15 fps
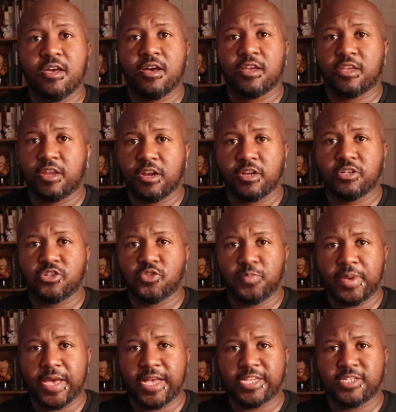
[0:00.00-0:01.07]
A character's
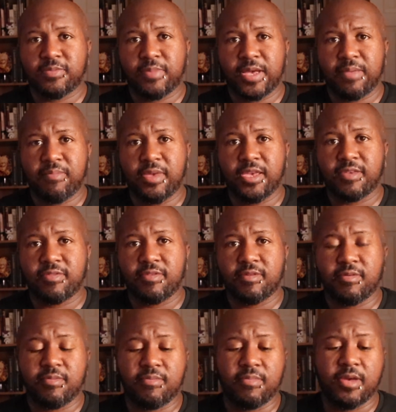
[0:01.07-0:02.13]
past might make
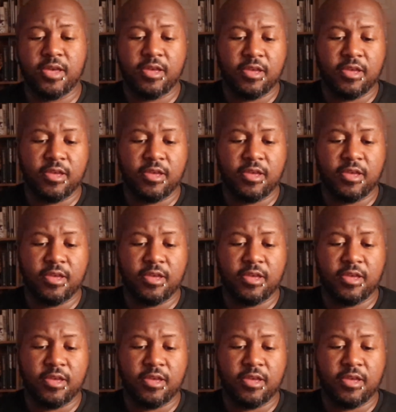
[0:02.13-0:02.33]
them